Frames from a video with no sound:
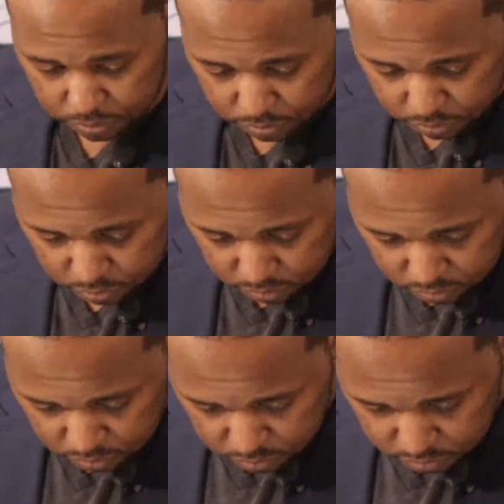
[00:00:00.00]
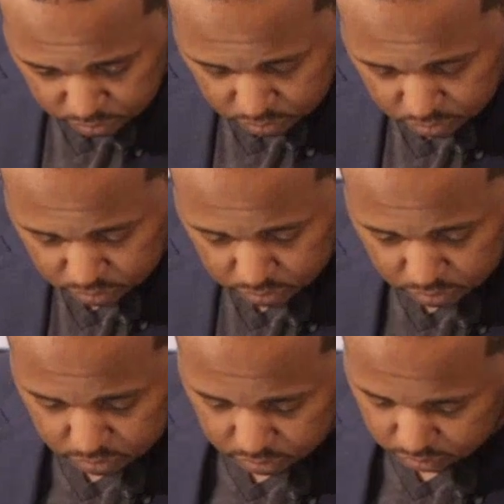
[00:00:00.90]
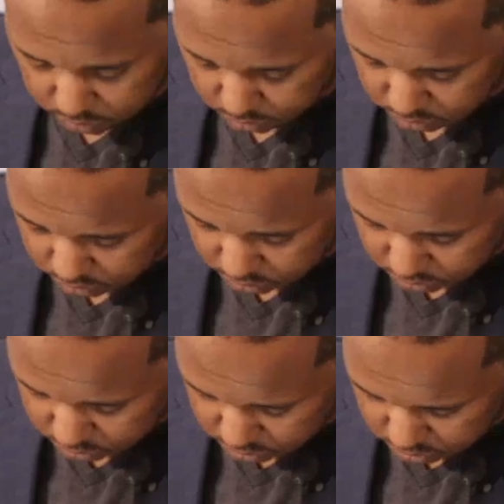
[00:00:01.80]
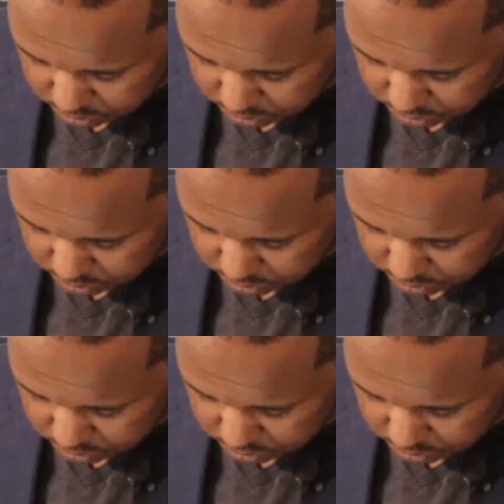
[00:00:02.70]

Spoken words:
Nothing is said.